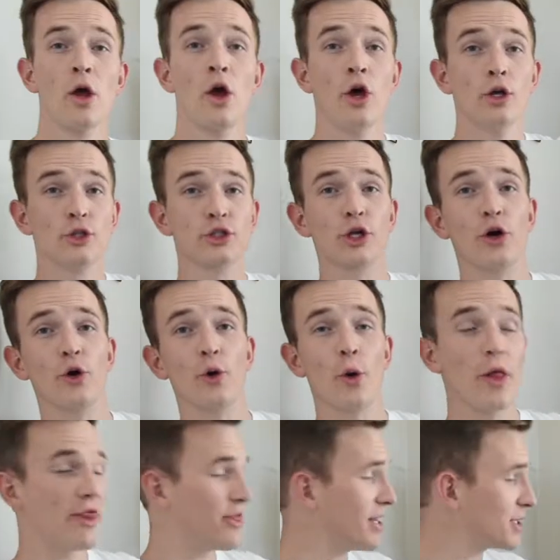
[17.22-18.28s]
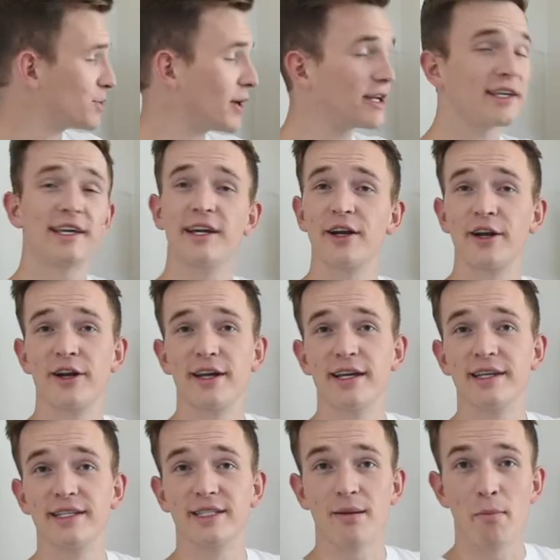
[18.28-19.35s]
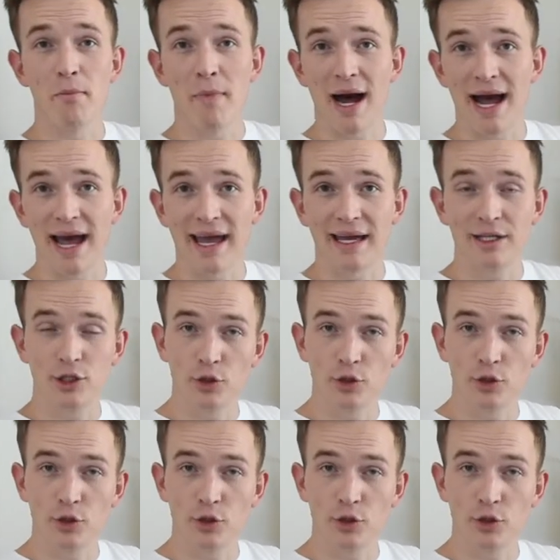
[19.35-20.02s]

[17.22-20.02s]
So this right here is my